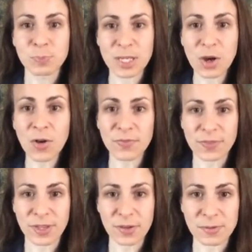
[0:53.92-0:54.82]

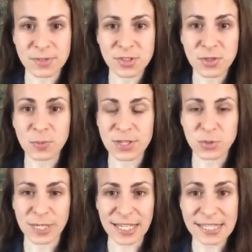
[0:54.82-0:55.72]
beyond those
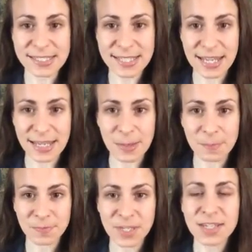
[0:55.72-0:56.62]
which we can see.
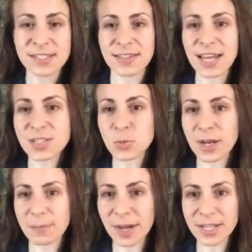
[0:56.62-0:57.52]
So that's
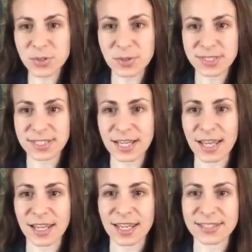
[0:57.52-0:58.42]
why my talk
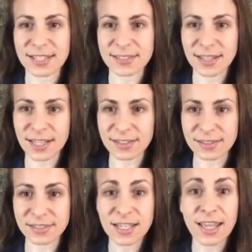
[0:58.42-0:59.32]
today is
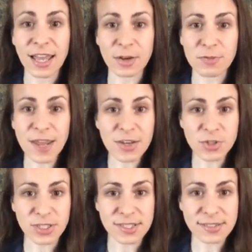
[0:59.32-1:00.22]
entitled
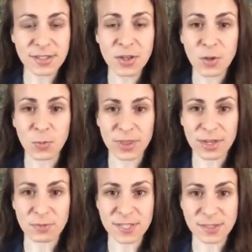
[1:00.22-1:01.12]
Adventures with
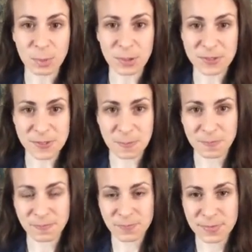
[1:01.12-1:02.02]
Invisibles.
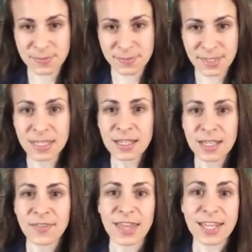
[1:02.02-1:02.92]

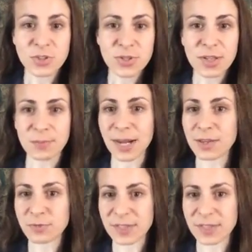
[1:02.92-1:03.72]
The history of my